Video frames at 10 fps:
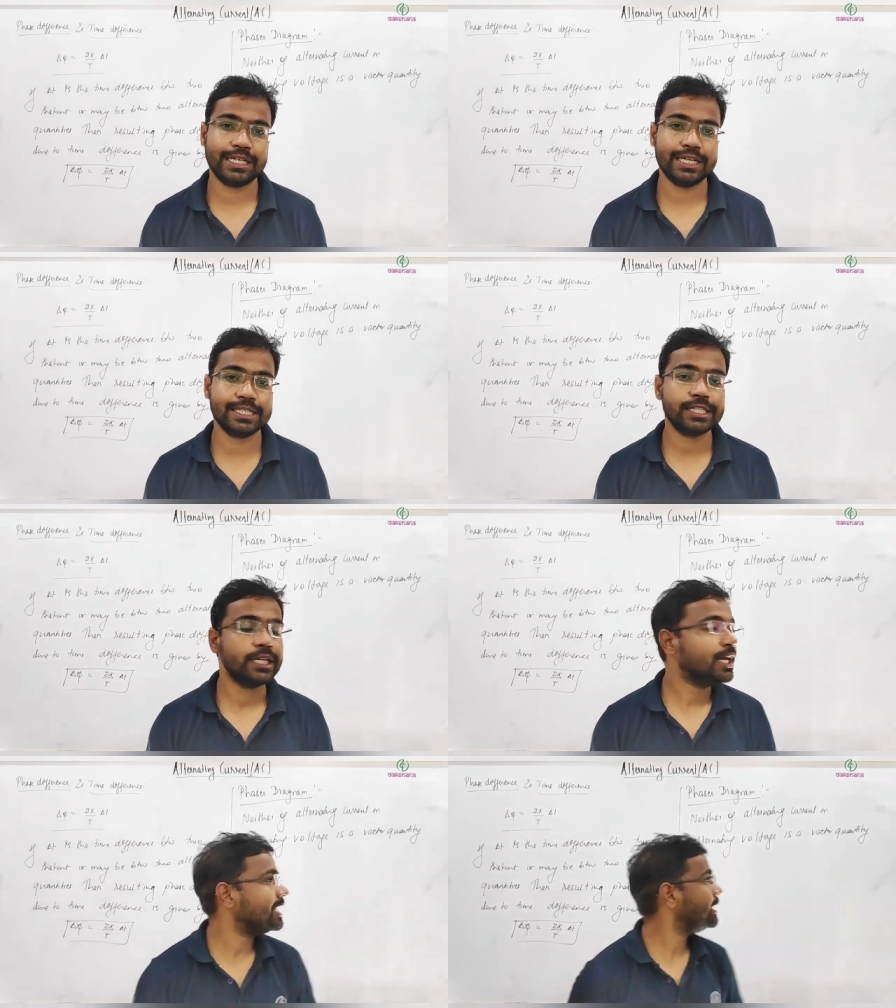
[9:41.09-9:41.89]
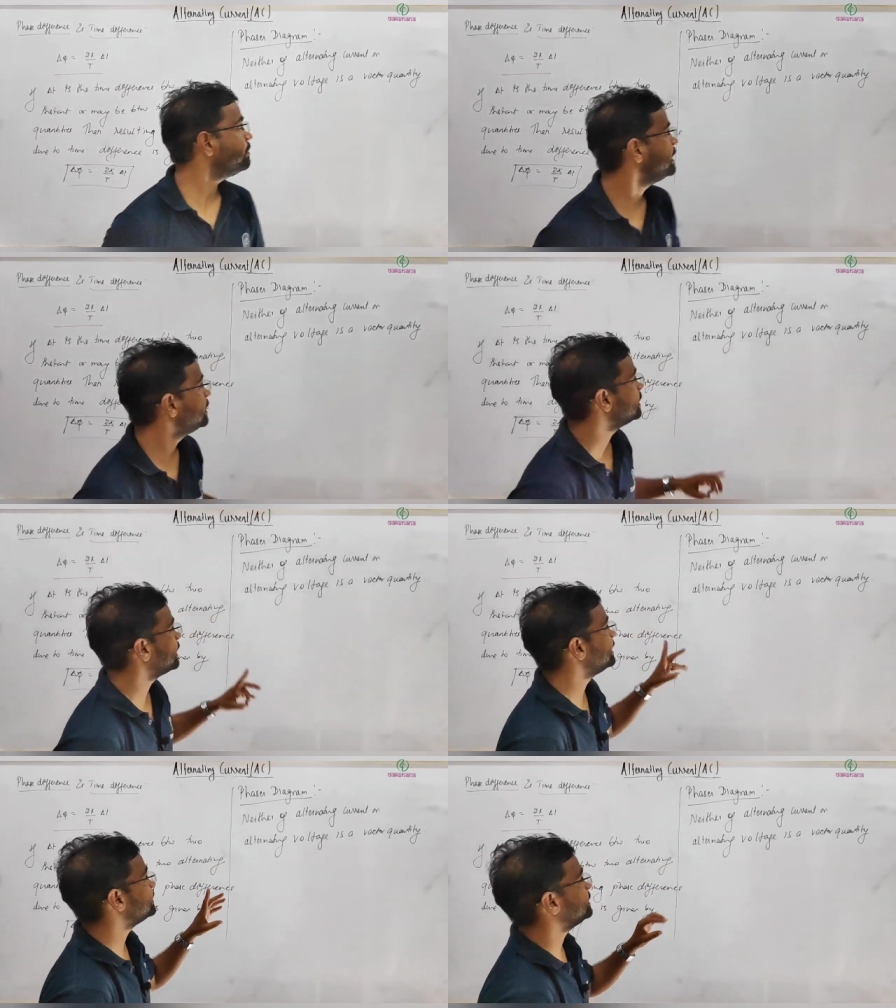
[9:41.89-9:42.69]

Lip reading: Is it? Let me write the